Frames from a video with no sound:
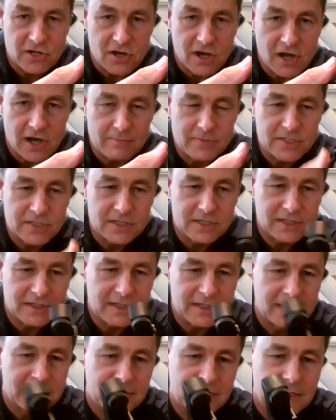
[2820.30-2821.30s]
knobs
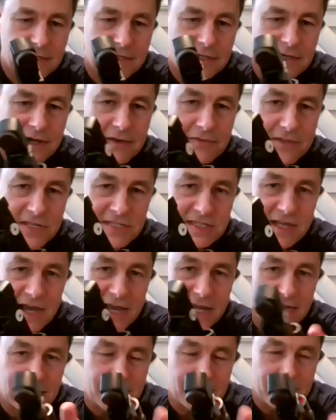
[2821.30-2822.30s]
on the
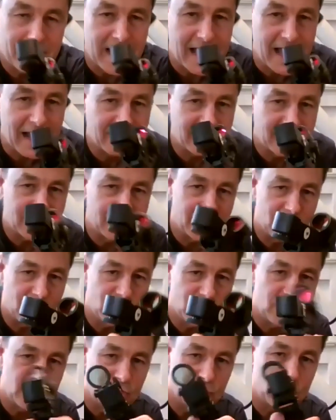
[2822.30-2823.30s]
side and the back that
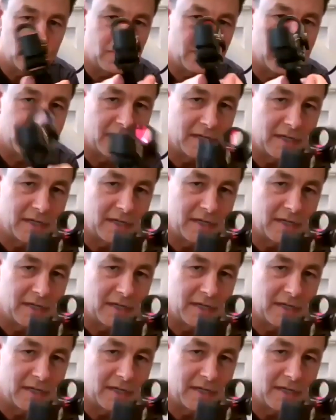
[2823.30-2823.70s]
lets you